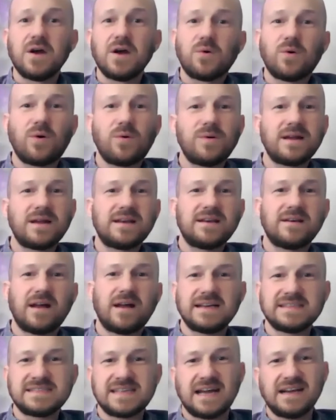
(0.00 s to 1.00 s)
Well, when
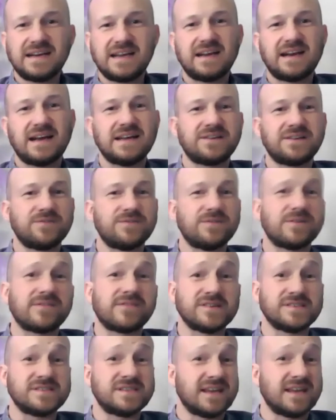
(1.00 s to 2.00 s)
Asante and I do
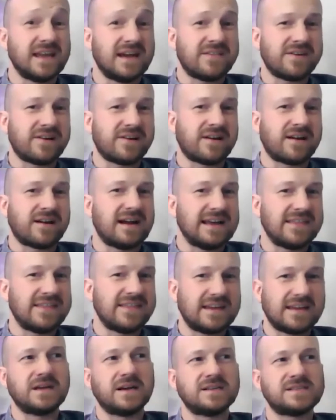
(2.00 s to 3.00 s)
interviews together, I
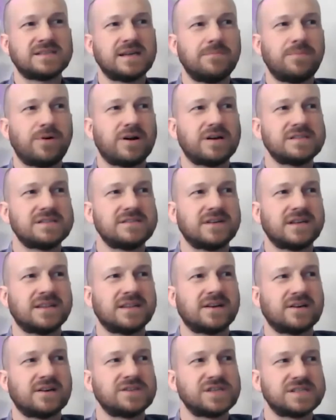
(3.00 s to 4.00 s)
think there are some parts of it
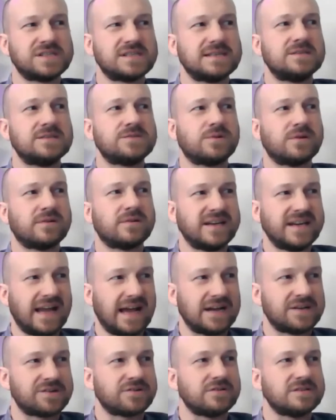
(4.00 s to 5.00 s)
that are just sort of a
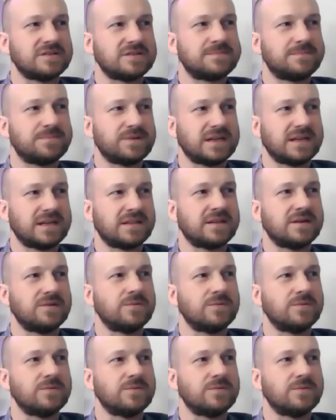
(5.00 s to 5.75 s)
natural split that